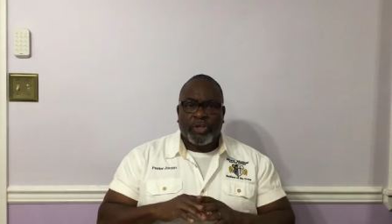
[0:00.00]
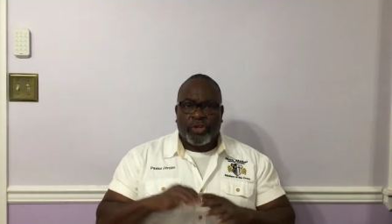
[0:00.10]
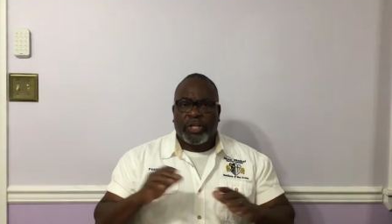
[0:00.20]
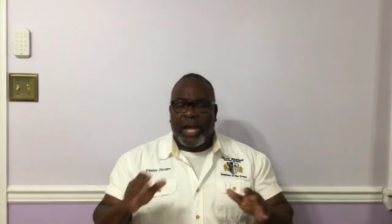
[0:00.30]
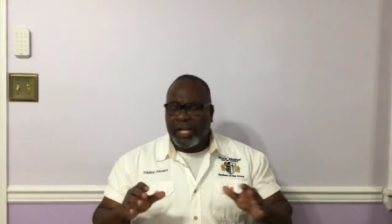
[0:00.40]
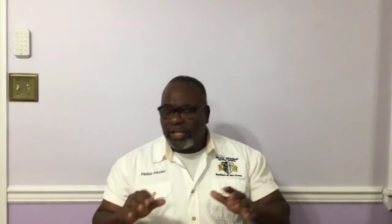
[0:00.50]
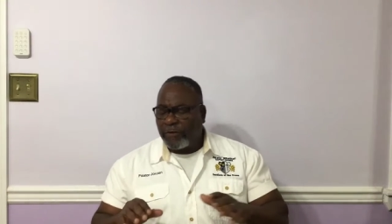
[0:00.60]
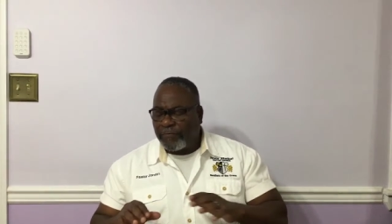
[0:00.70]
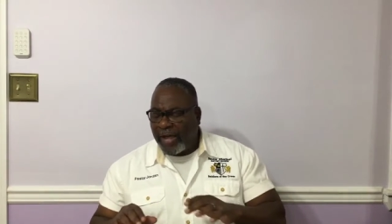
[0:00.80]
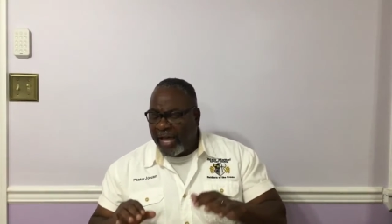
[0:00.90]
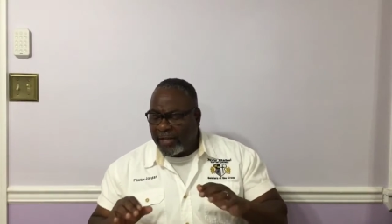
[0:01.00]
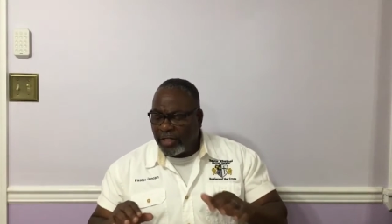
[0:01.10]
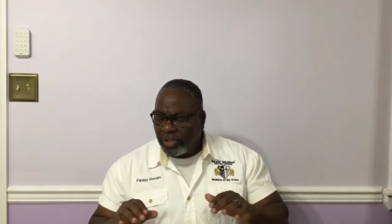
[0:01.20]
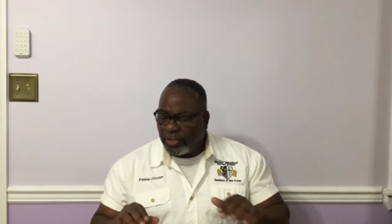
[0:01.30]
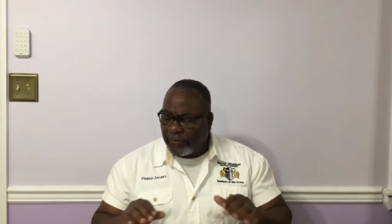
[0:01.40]
You're not going to find
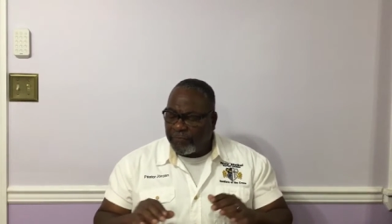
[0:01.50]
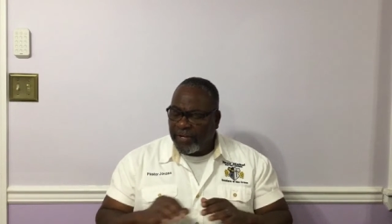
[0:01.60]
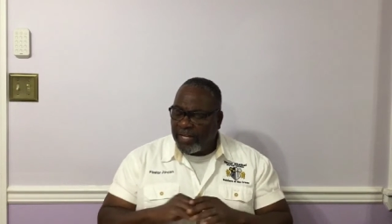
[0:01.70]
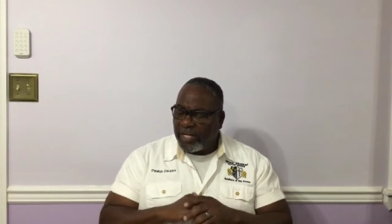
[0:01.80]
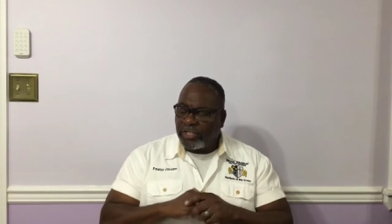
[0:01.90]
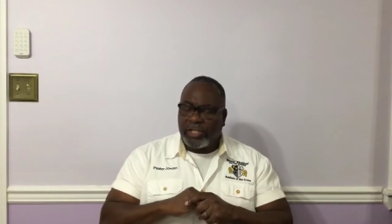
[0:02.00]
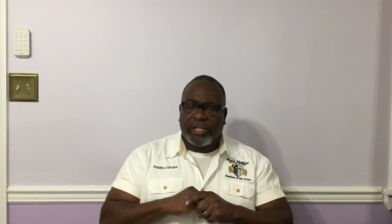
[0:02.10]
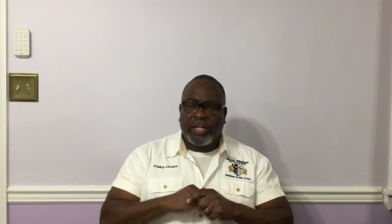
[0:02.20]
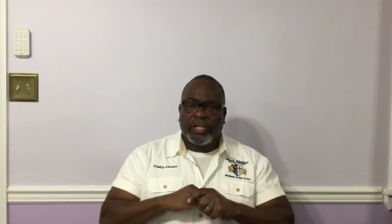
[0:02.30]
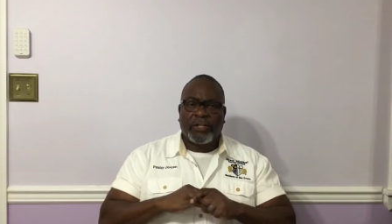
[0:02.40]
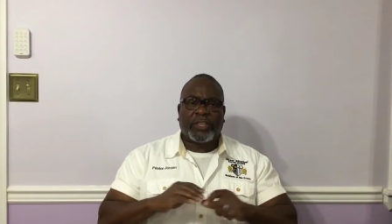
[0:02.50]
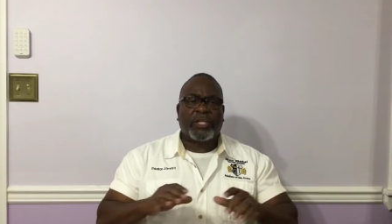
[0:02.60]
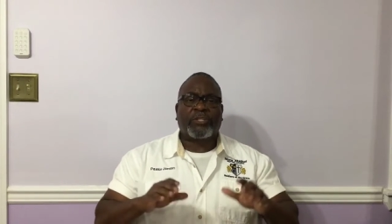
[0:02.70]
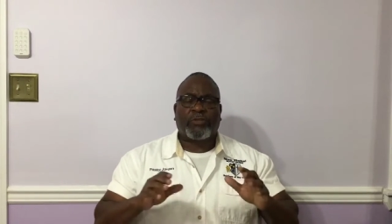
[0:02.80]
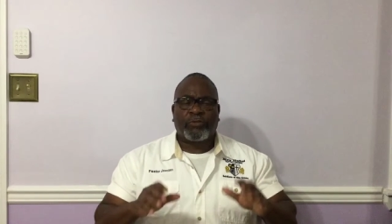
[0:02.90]
the, the figs in, in the
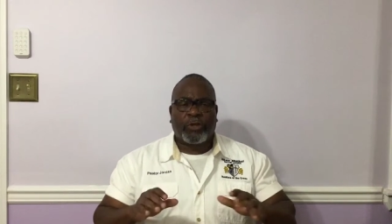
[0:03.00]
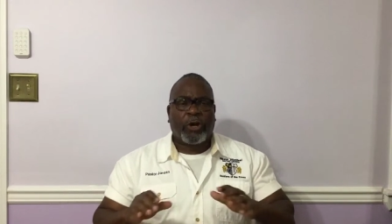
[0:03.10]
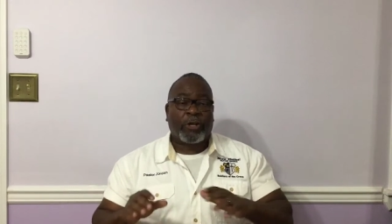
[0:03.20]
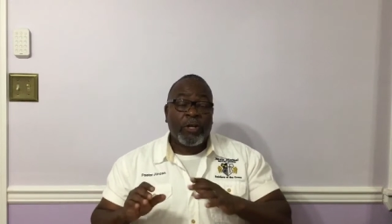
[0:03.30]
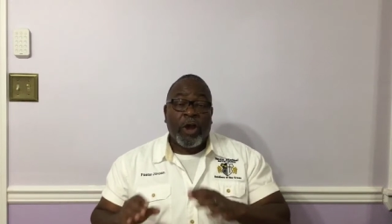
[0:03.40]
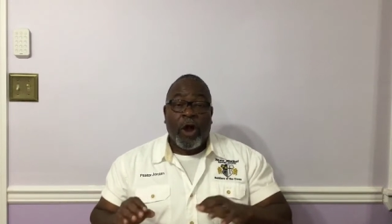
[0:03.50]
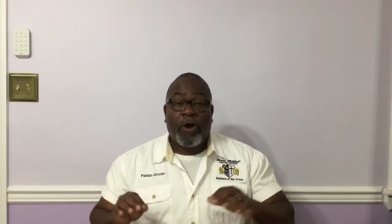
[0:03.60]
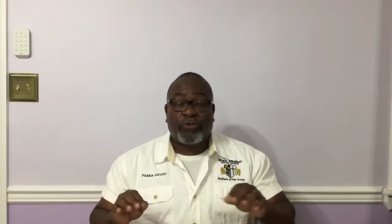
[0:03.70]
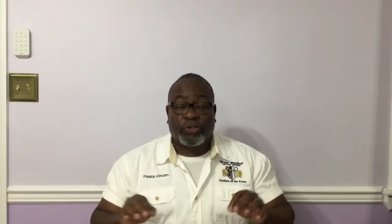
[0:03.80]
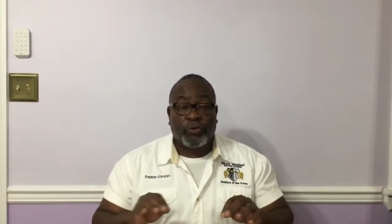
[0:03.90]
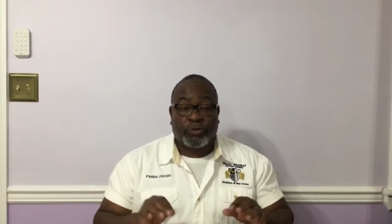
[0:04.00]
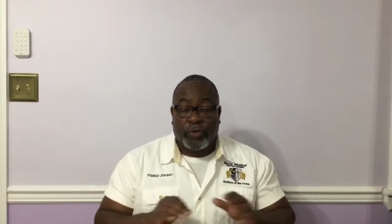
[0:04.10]
thistles or also